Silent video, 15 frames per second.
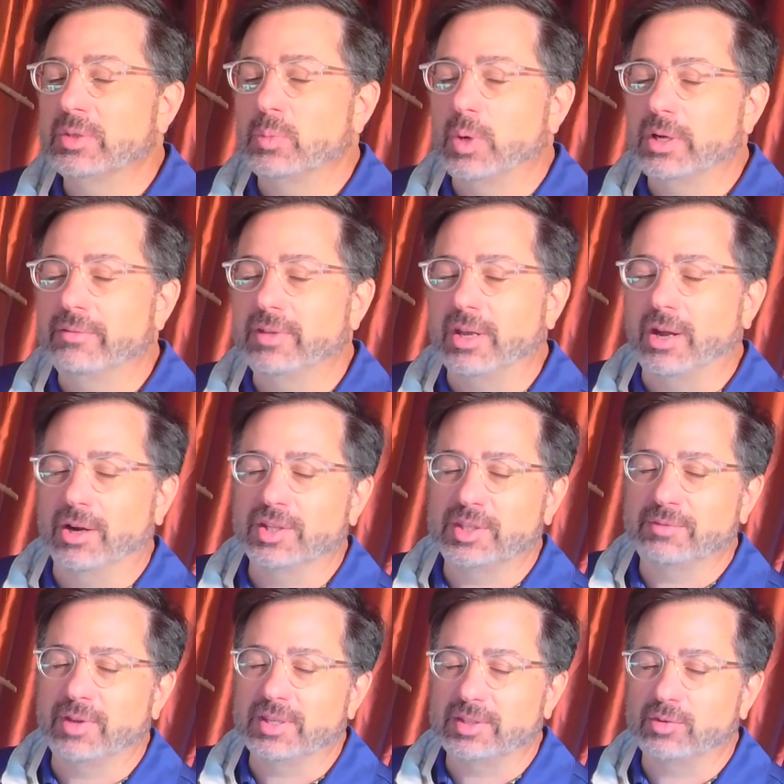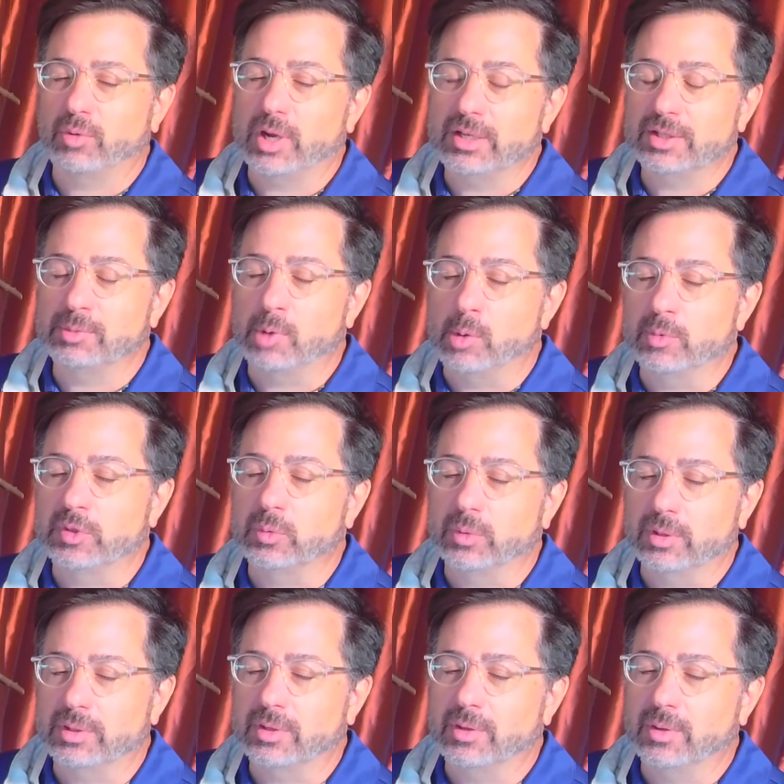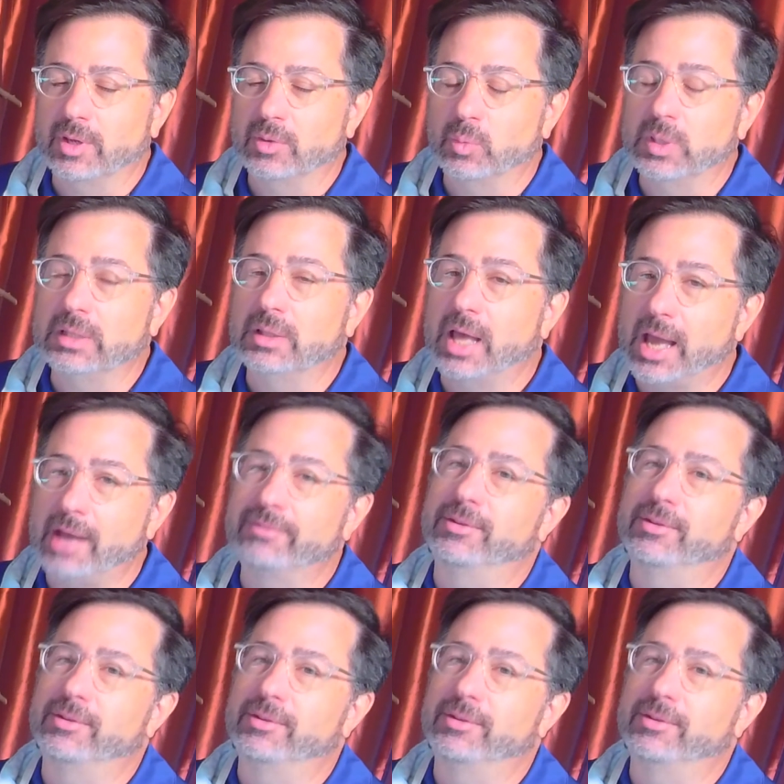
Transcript: one of the Arts Fest greatest moments. We laugh